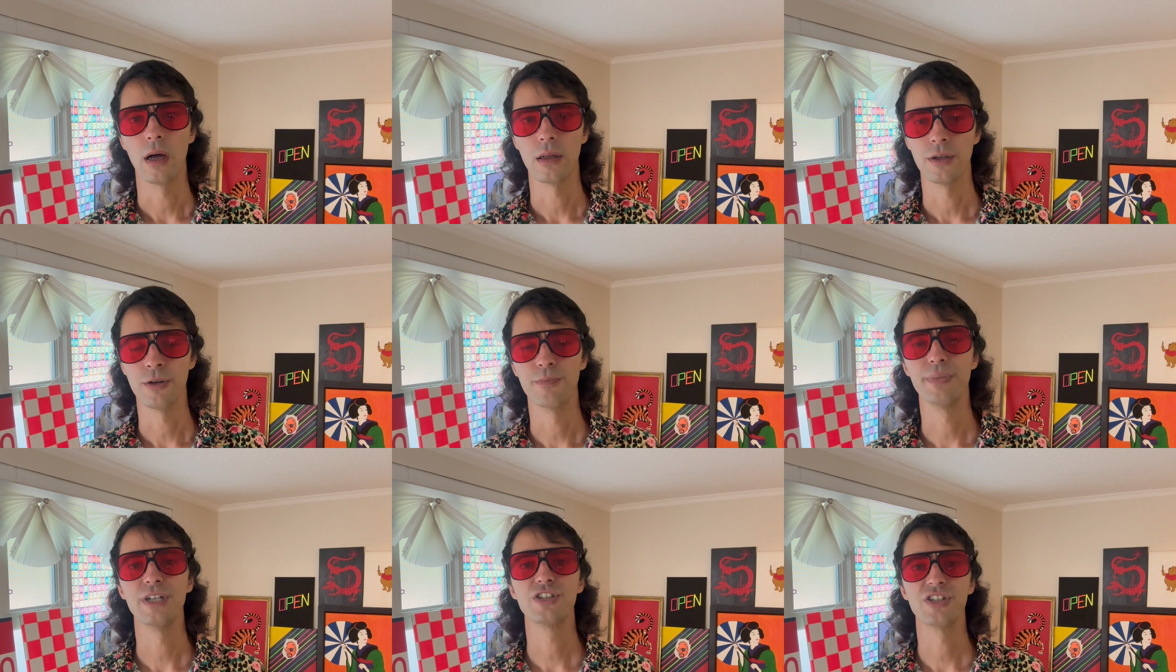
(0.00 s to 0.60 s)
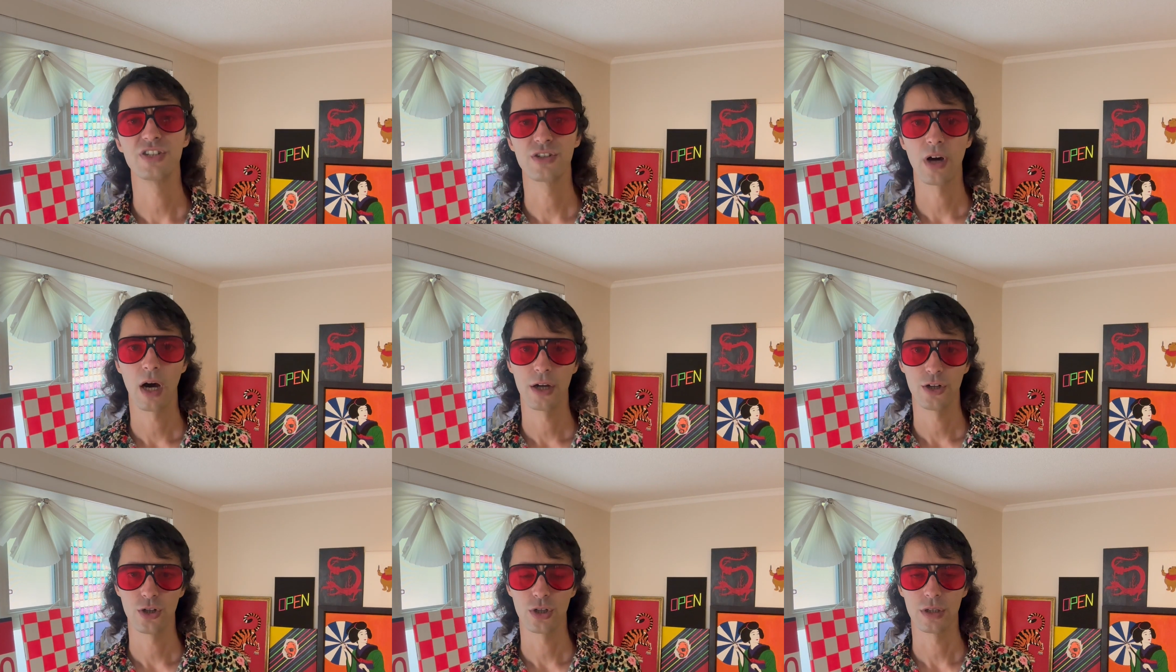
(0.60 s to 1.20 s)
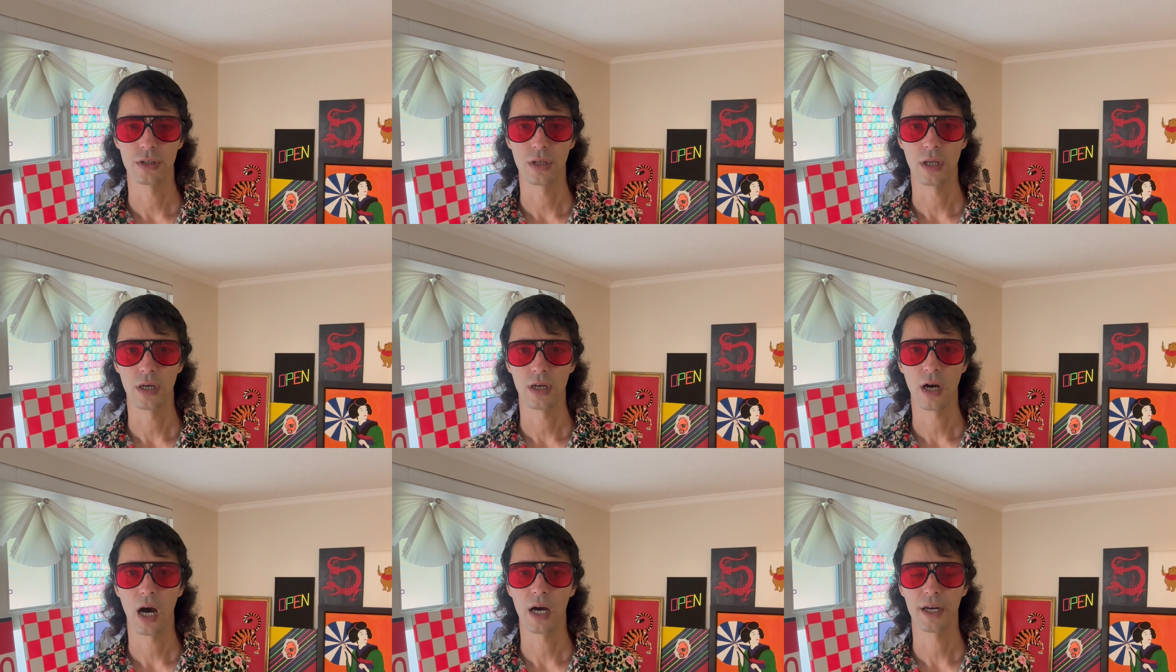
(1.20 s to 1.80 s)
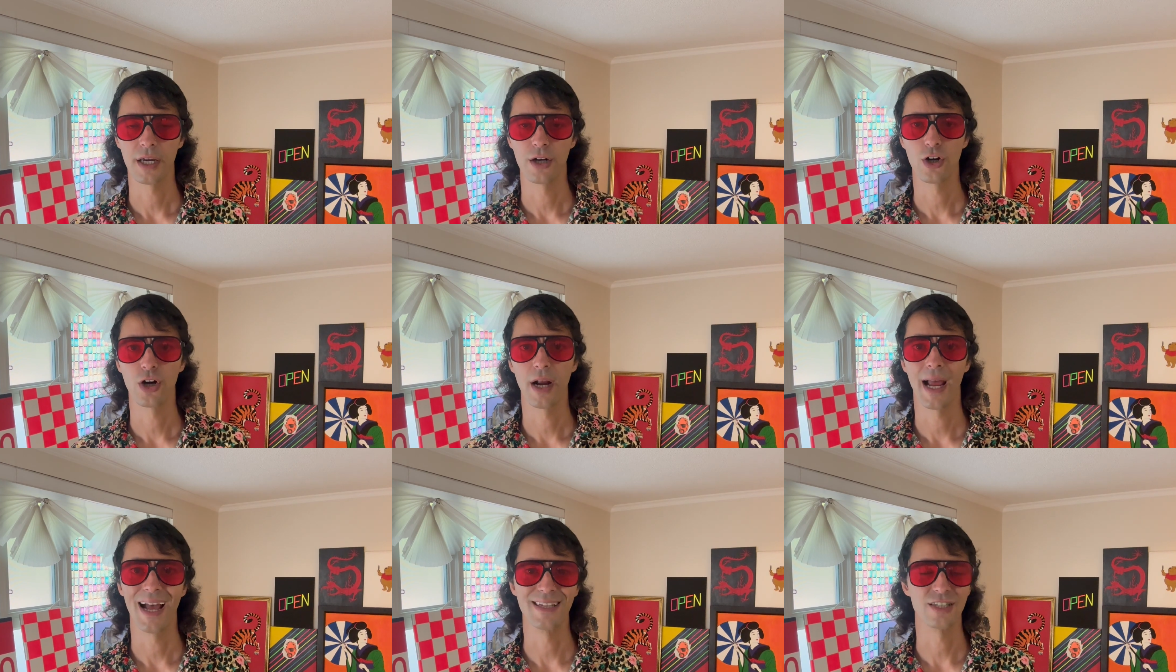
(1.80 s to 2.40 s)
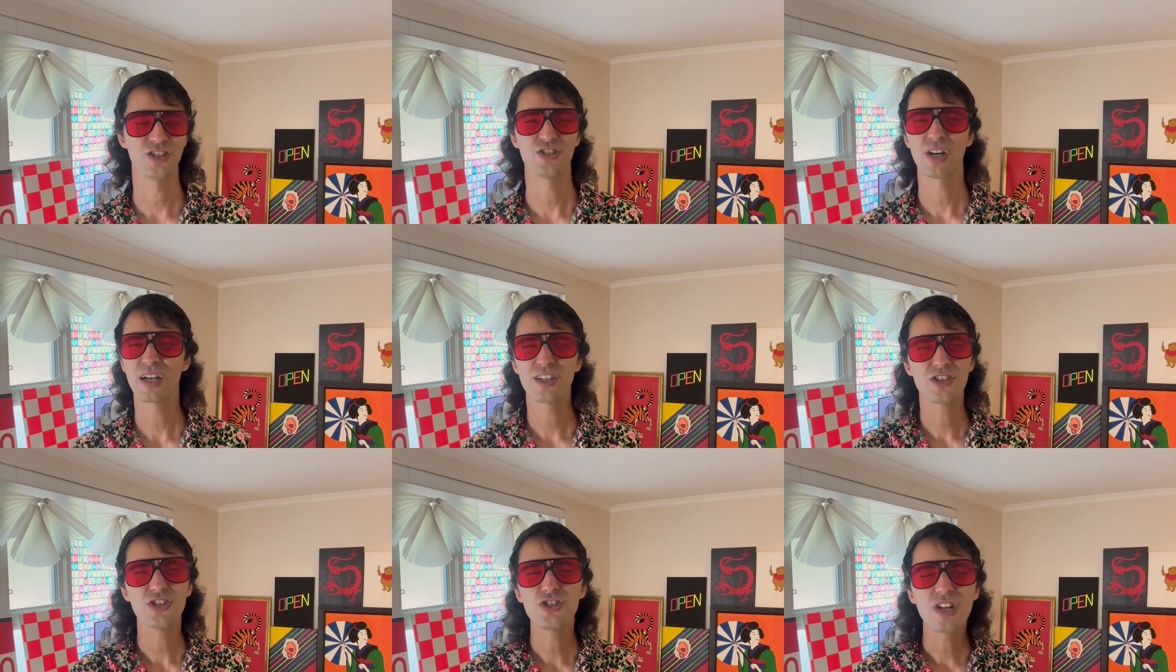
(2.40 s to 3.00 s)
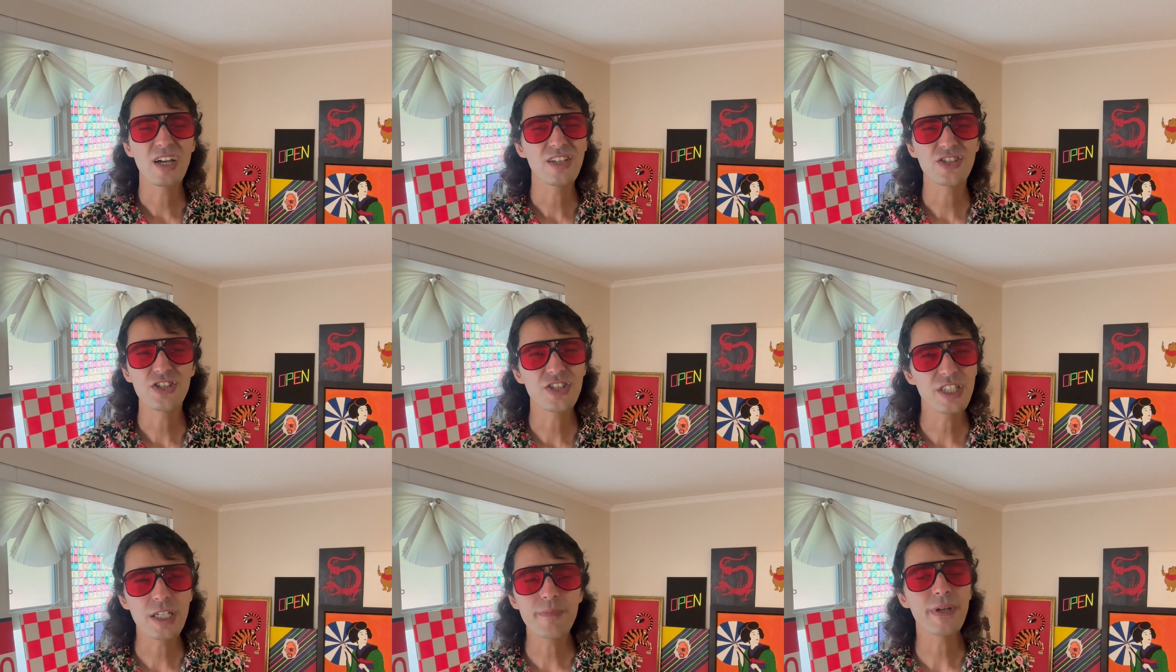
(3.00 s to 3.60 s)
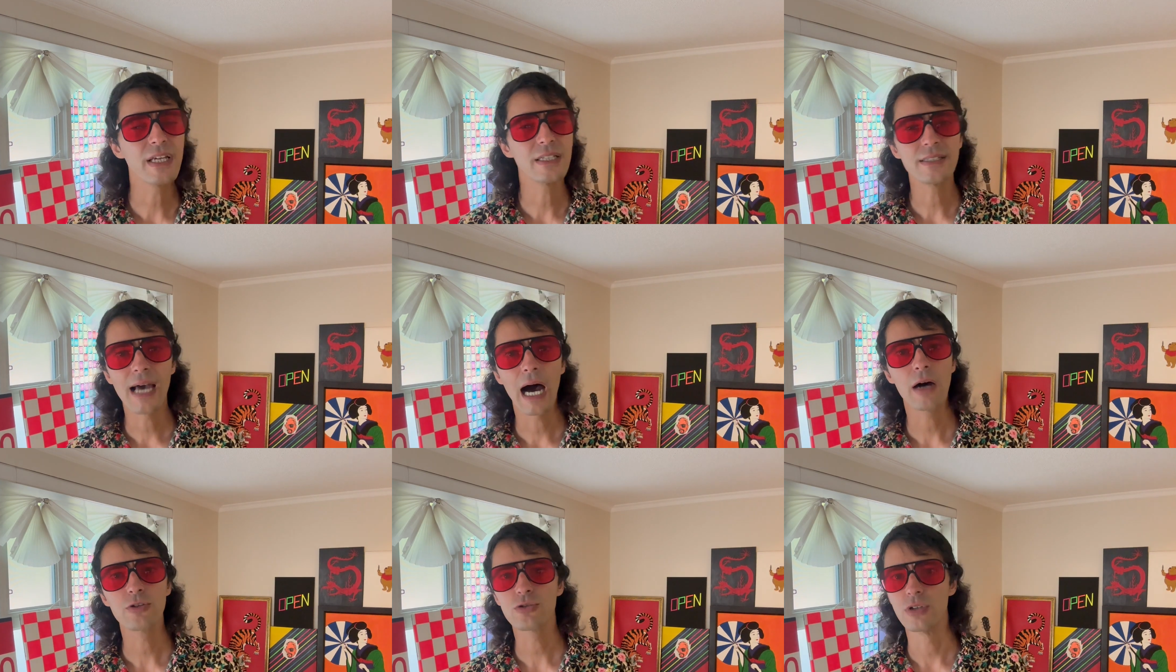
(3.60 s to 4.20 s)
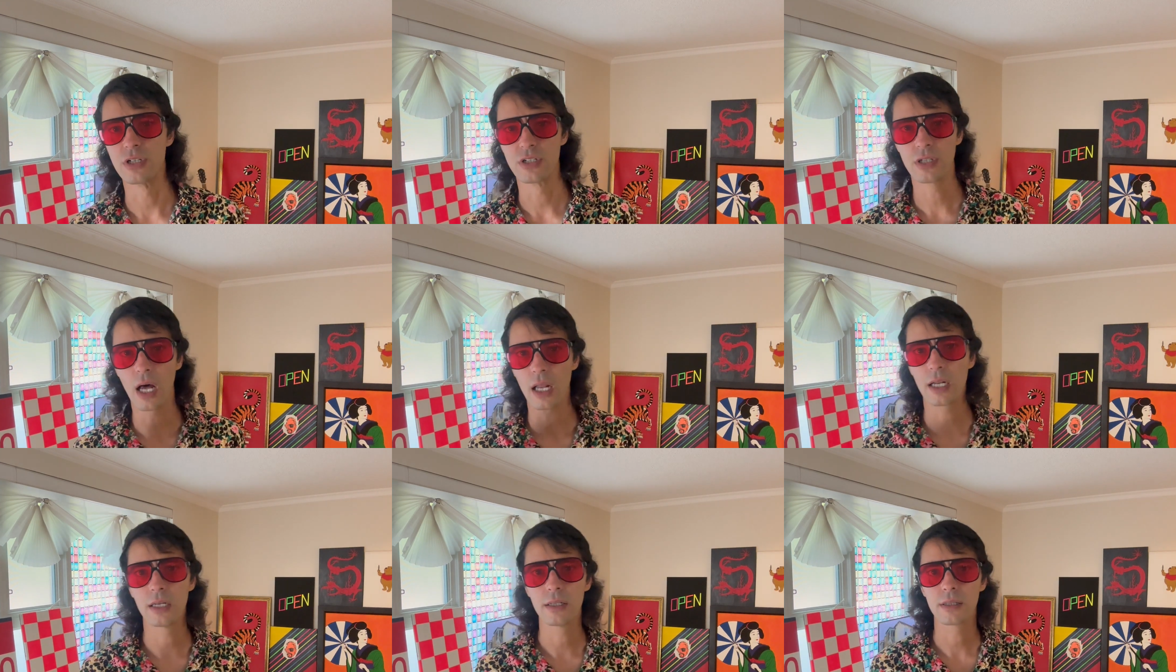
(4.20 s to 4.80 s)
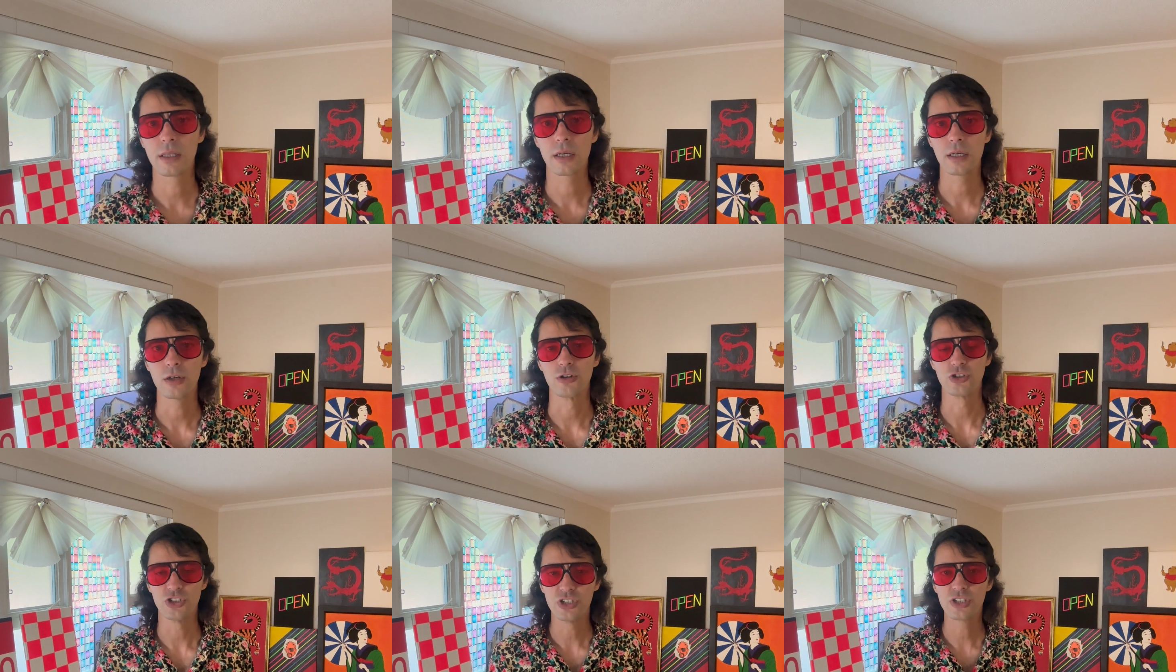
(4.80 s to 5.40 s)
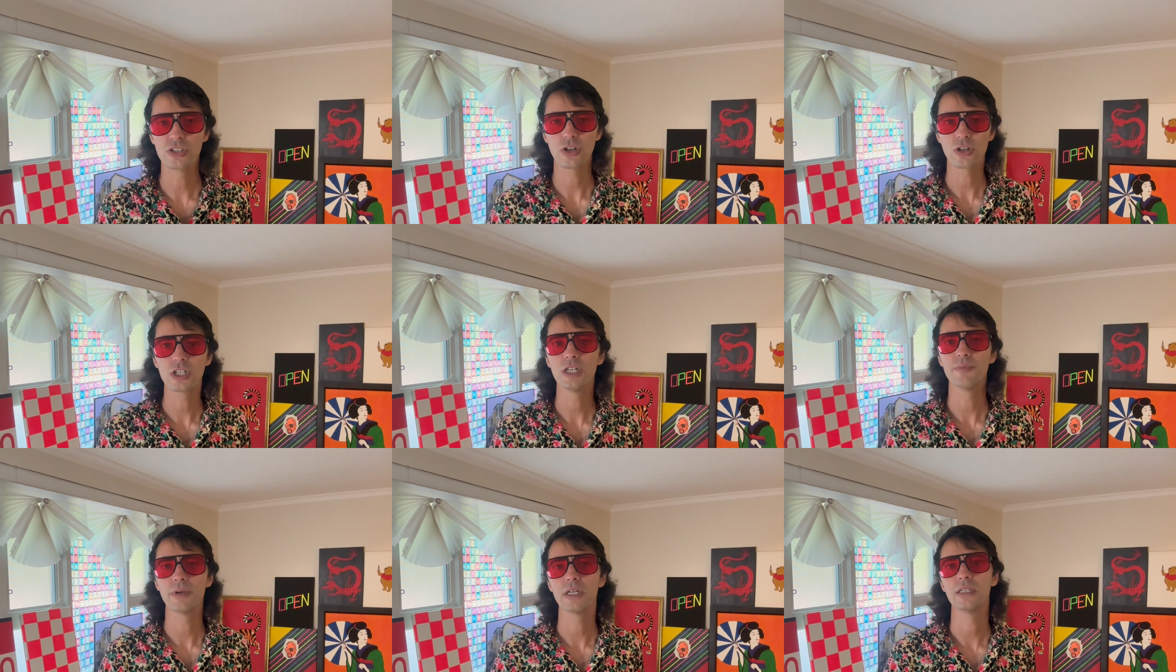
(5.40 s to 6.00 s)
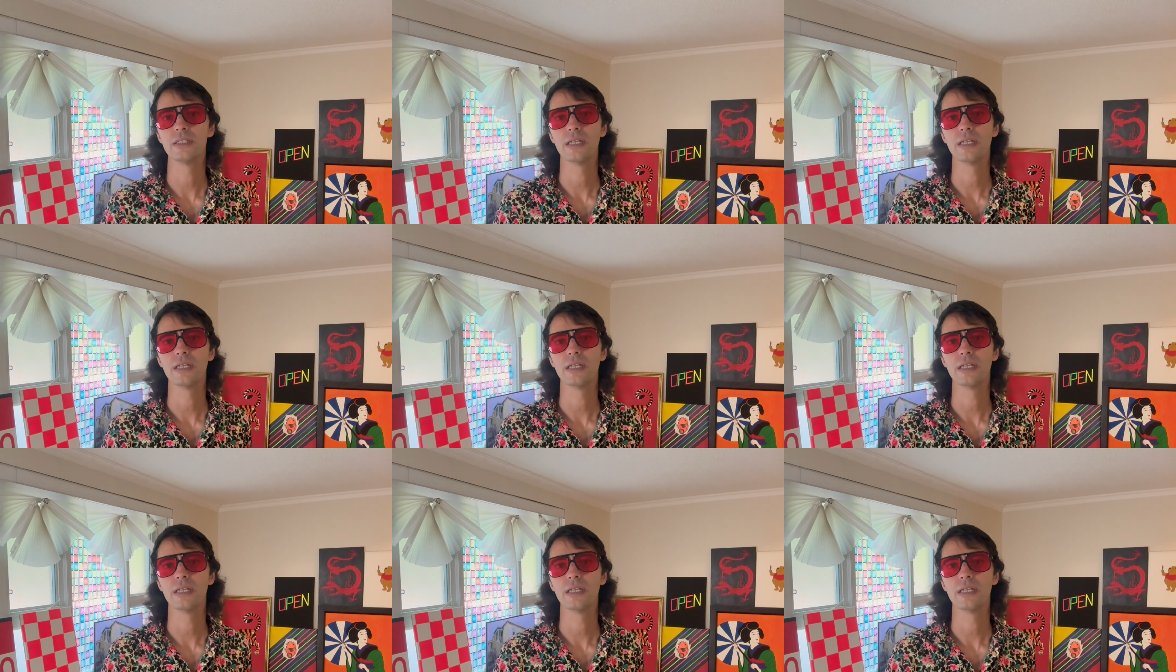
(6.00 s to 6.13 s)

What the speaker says: your bitch has got your cock in her hands. She's keeping it down too. It's not anything, she's still keeping it